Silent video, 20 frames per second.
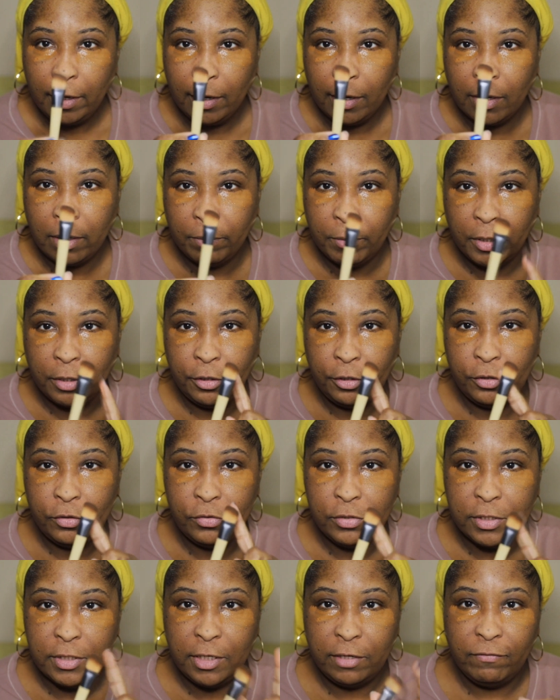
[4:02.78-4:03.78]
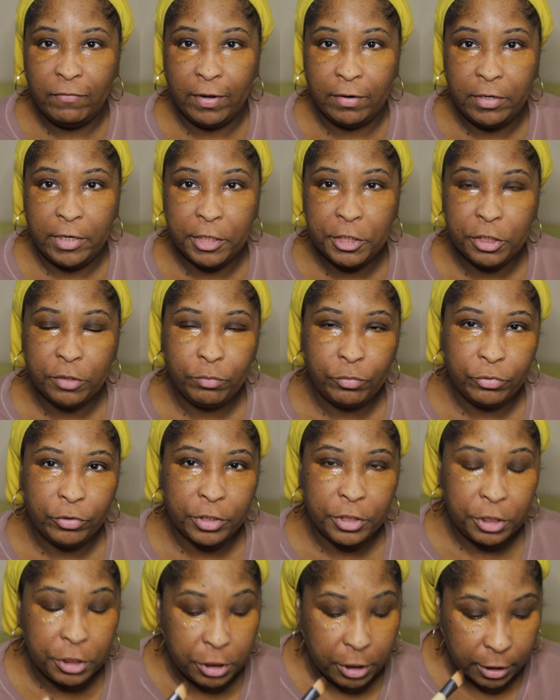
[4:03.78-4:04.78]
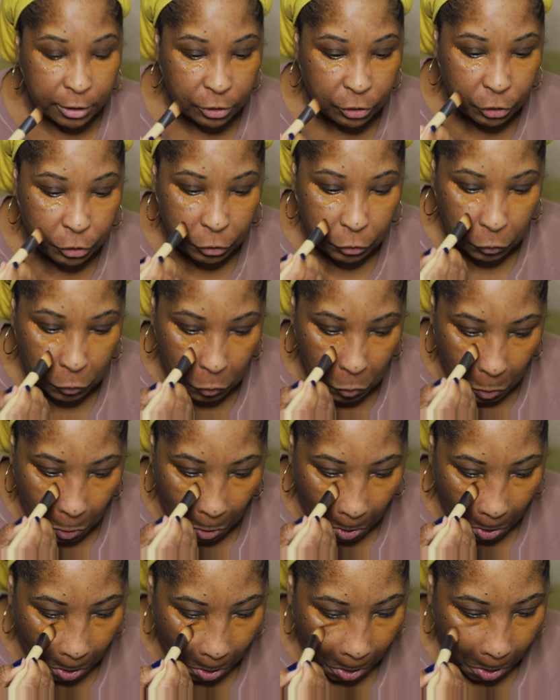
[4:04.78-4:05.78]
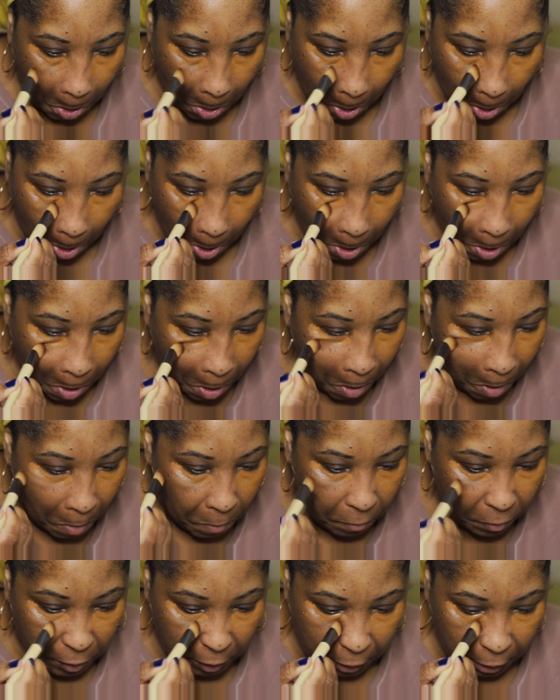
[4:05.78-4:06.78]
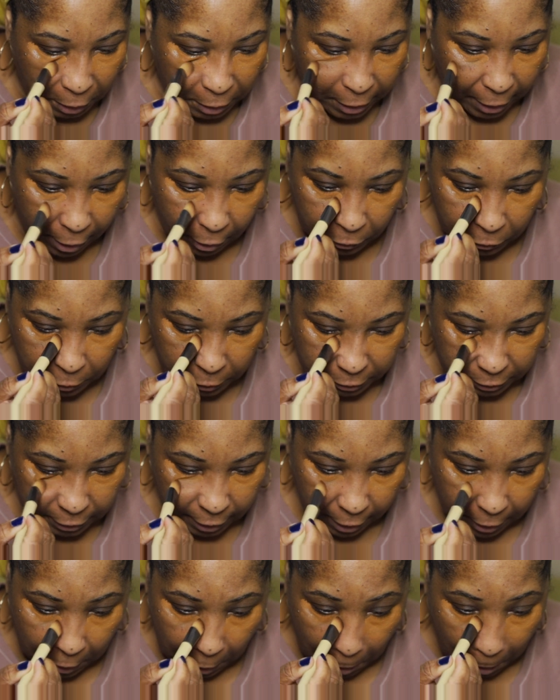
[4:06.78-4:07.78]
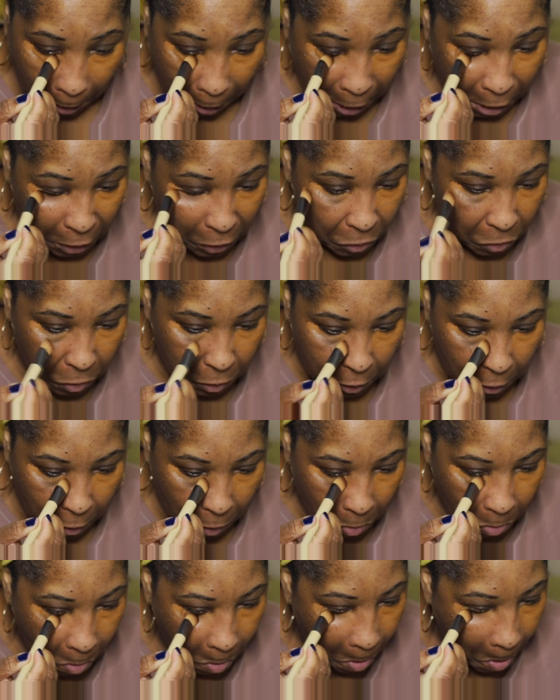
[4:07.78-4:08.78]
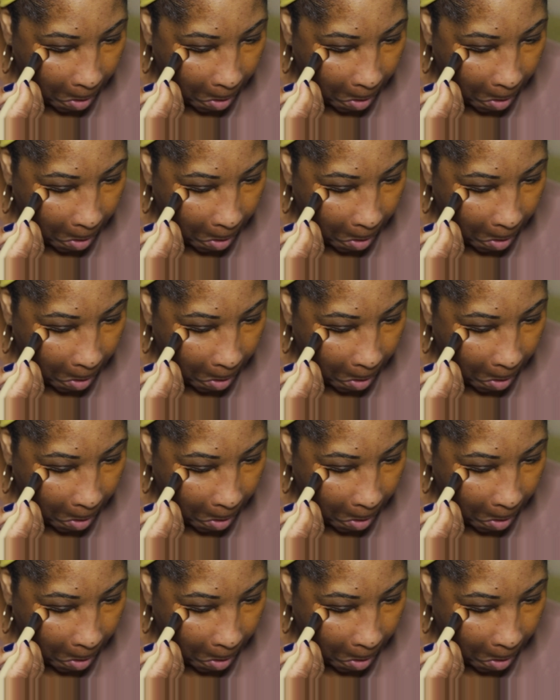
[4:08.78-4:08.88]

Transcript: And I'm going to use the foundation brush just to blend out this Halo Glow.